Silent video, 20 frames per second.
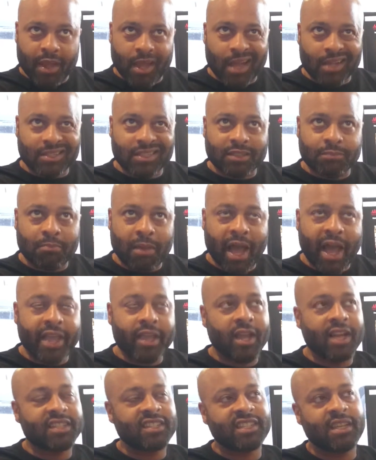
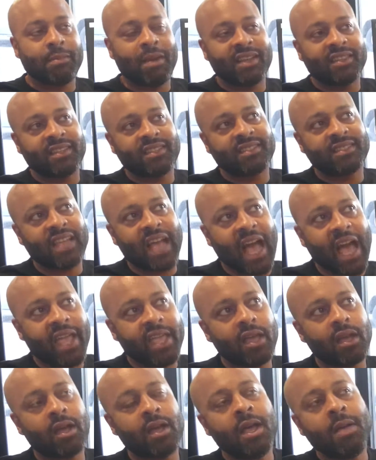should say my
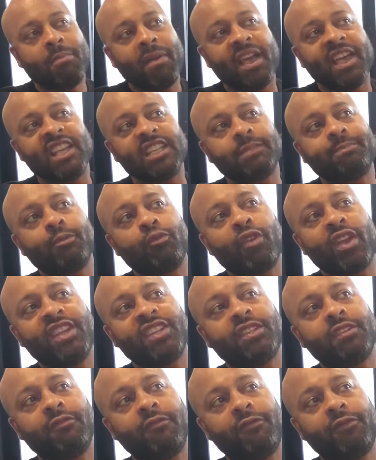desire, my
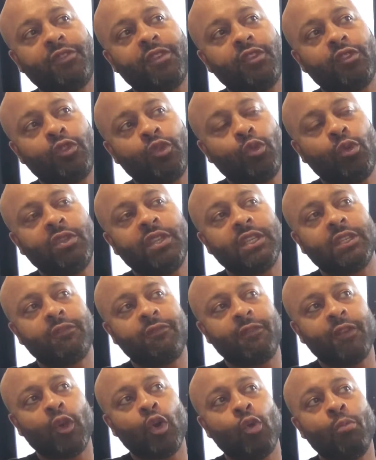inspiration to do this
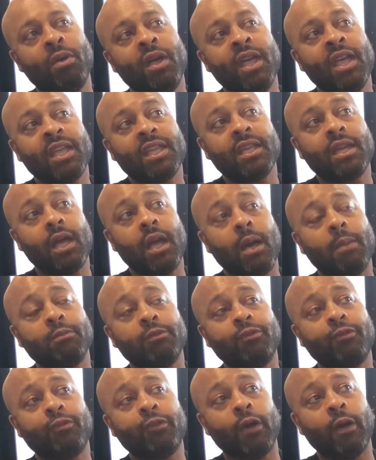film comes
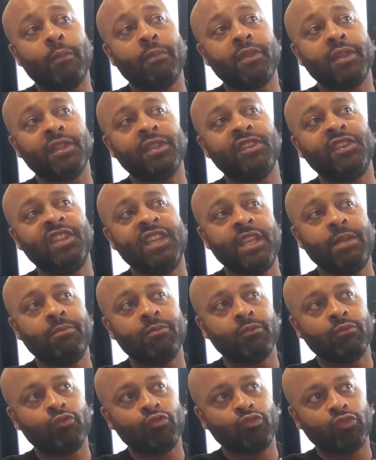from the
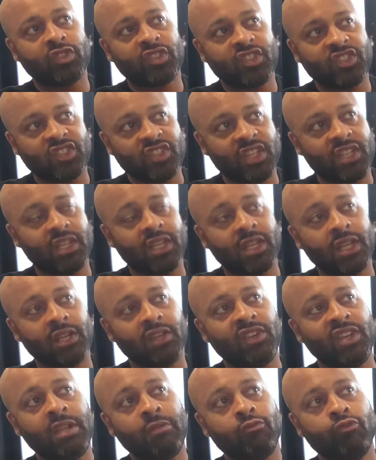deep-seated and
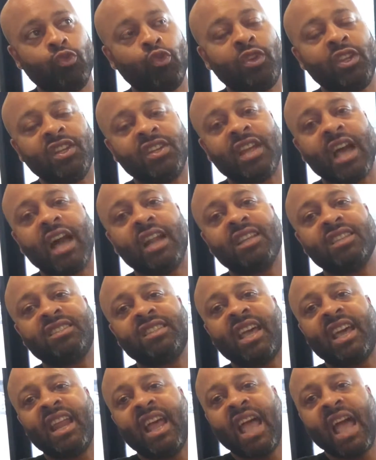deep-rooted knowledge
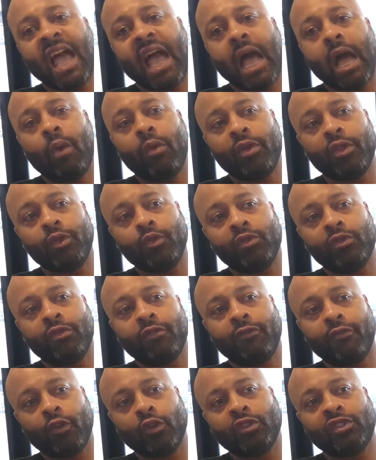that Howard
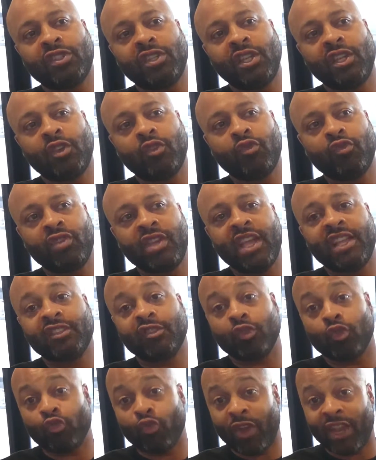University creates
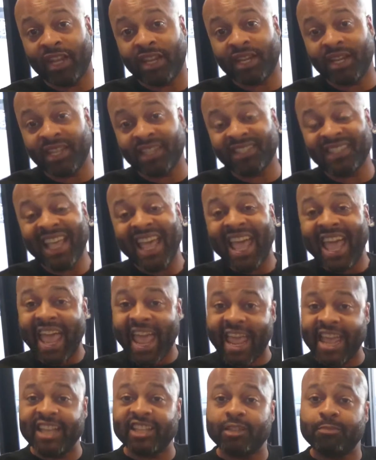greatness.
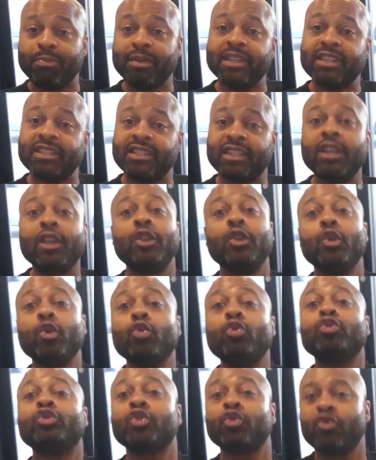
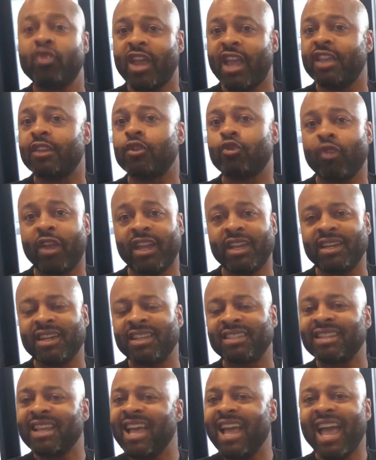HBCUs create
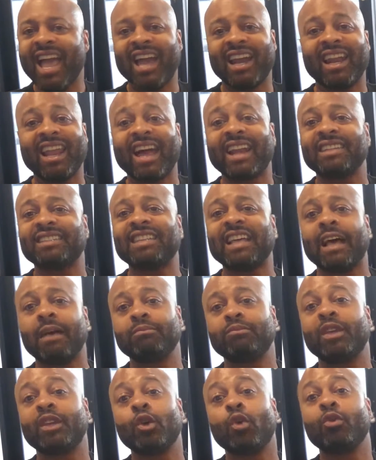greatness, and a lot of times
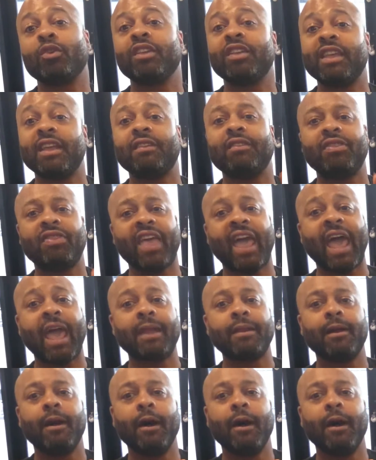they don't get that.